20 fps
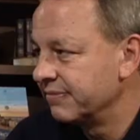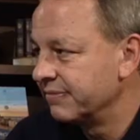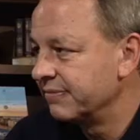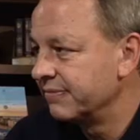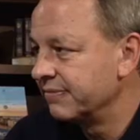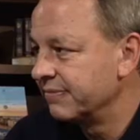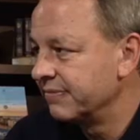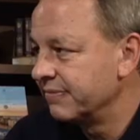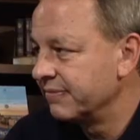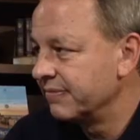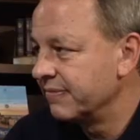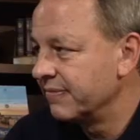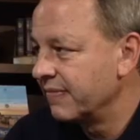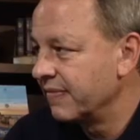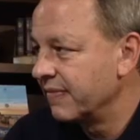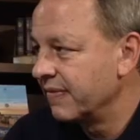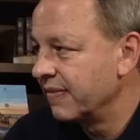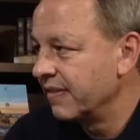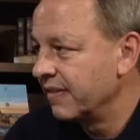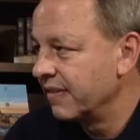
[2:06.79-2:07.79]

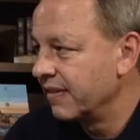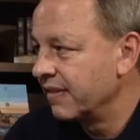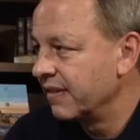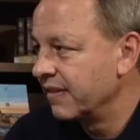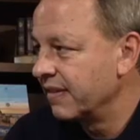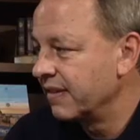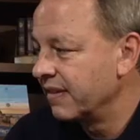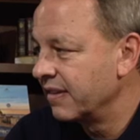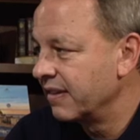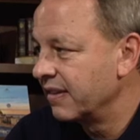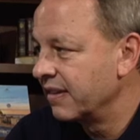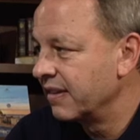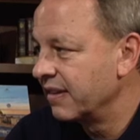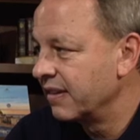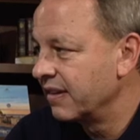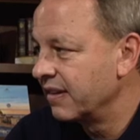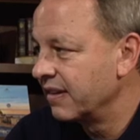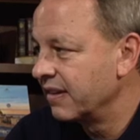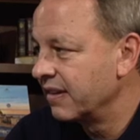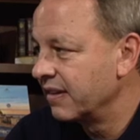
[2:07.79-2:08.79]

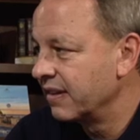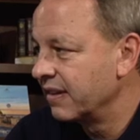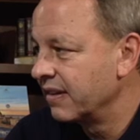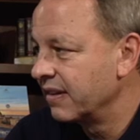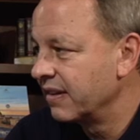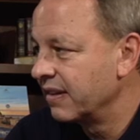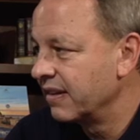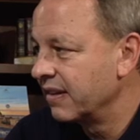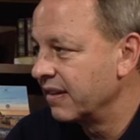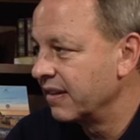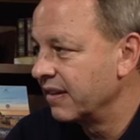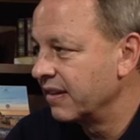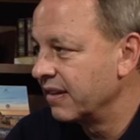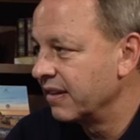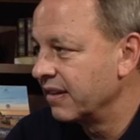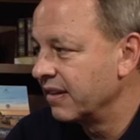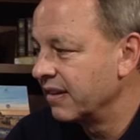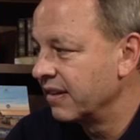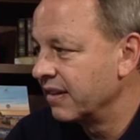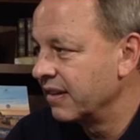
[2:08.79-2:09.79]

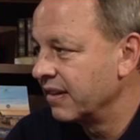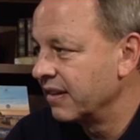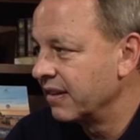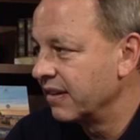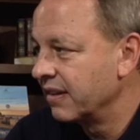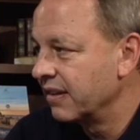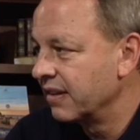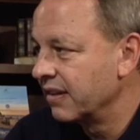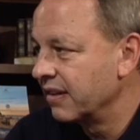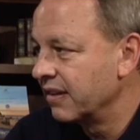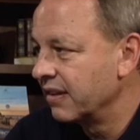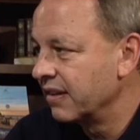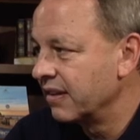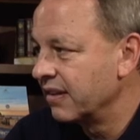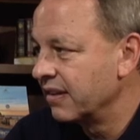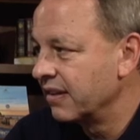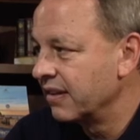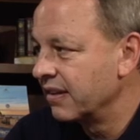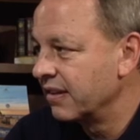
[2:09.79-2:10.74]
The person shown says nothing.